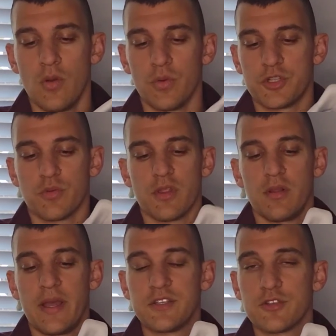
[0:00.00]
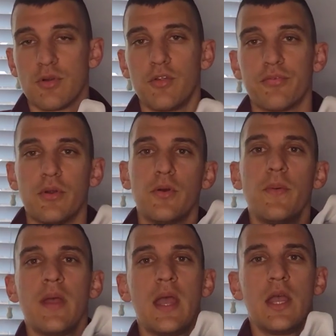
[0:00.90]
which is where the laces roll
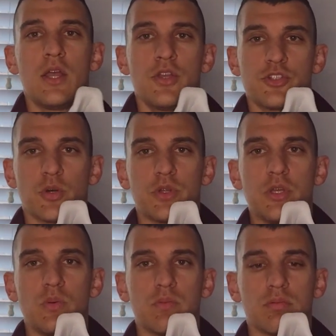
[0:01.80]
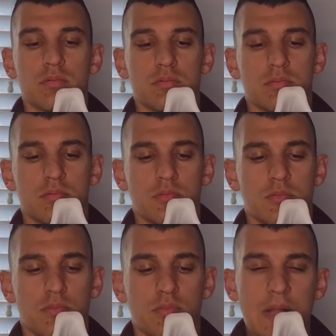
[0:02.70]
through. So when you
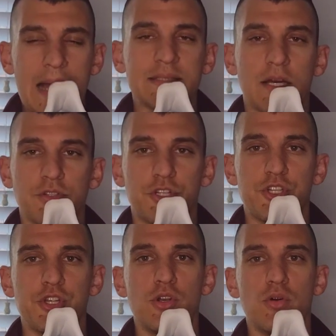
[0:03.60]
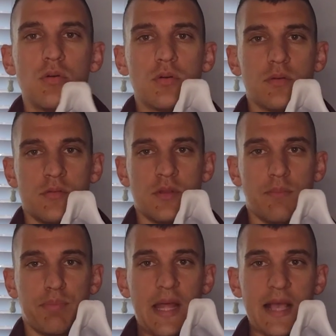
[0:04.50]
lock down the shoe, the
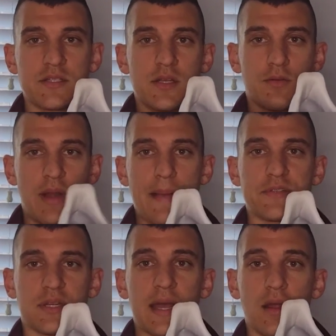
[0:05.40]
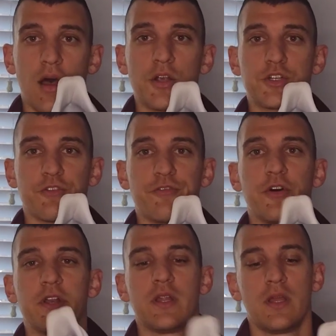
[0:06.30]
plastic wraps and kind of hugs your
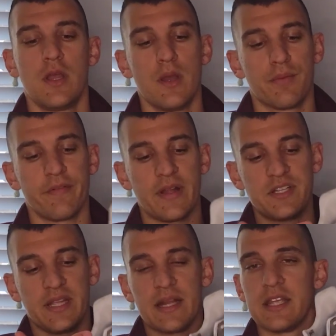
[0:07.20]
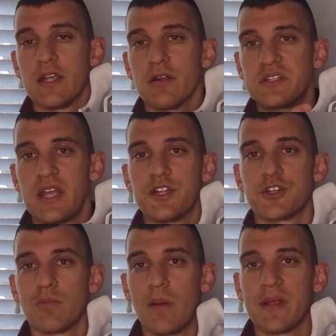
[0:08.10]
foot, preventing any irritation
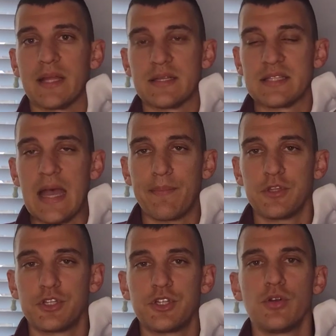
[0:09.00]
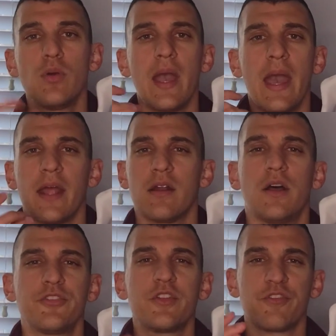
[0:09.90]
or rubbing on the top of the shoe. And it
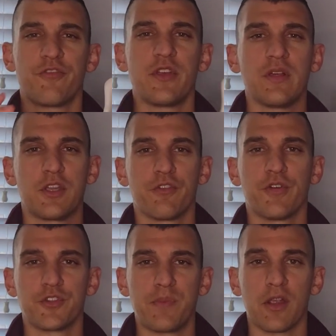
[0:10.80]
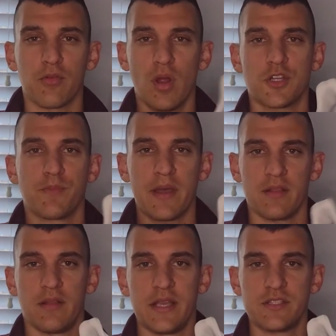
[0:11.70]
also doesn't feel like your foot's being crushed by the
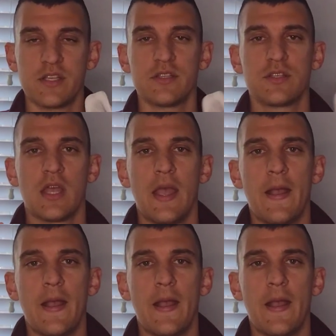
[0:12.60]
laces,